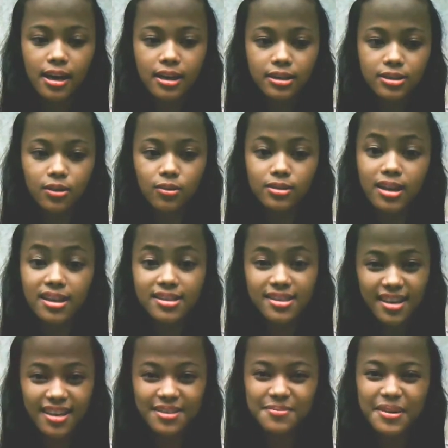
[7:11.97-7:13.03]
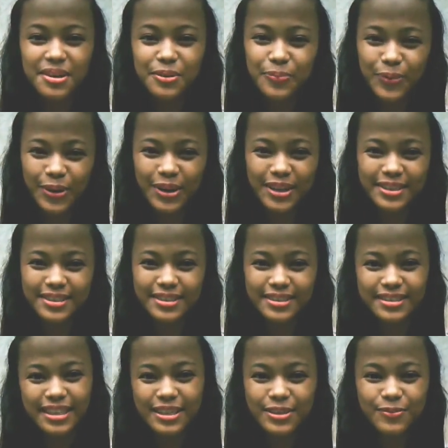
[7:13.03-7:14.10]
So that's end my report.
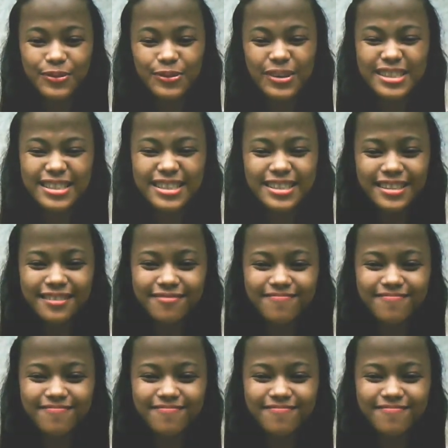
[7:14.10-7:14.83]
Thank you for watching.